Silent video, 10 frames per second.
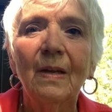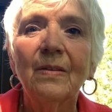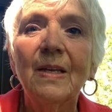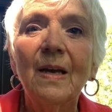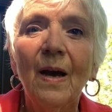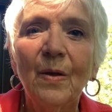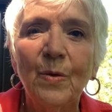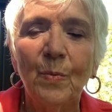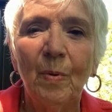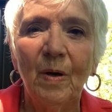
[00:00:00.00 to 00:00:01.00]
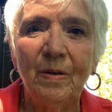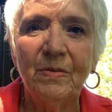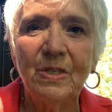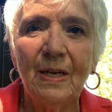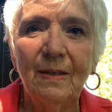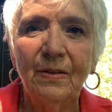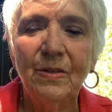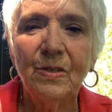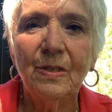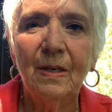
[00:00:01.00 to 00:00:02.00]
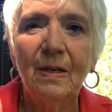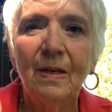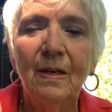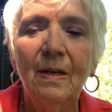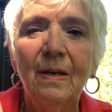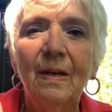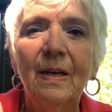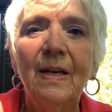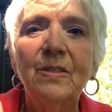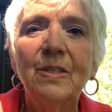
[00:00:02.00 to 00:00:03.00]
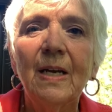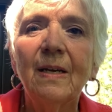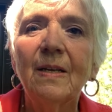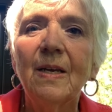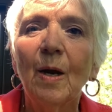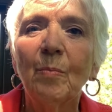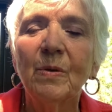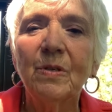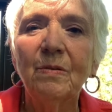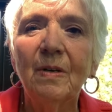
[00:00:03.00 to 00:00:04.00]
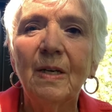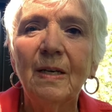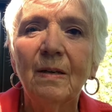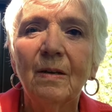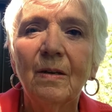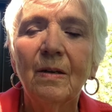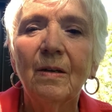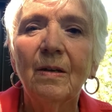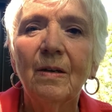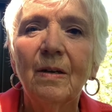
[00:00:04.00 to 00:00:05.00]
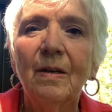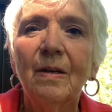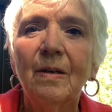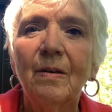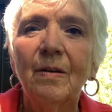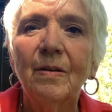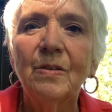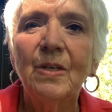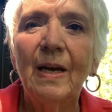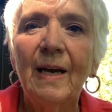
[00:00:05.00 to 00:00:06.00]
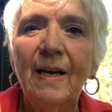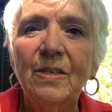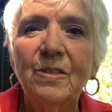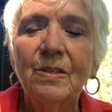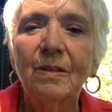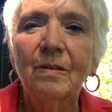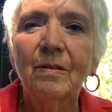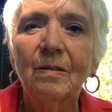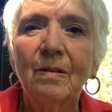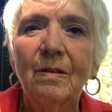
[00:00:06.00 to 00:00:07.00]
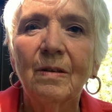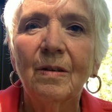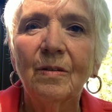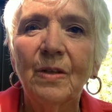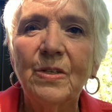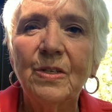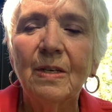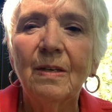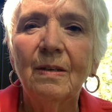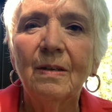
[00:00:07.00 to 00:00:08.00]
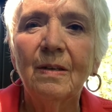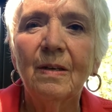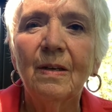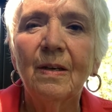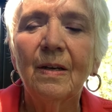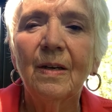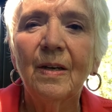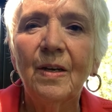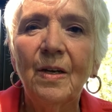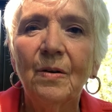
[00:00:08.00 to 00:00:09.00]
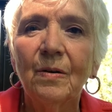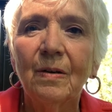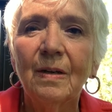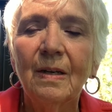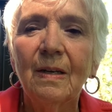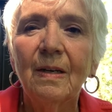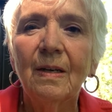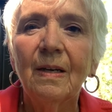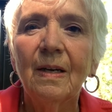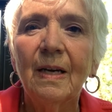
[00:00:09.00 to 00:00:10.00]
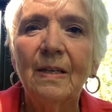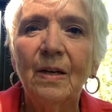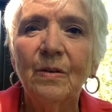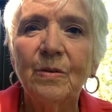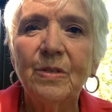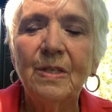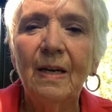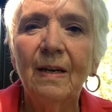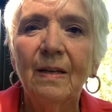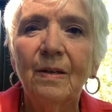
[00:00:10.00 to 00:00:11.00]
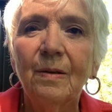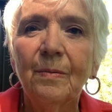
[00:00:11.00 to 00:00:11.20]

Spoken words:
The other part of silence is taking the opportunity to ask, listen, hear, and understand.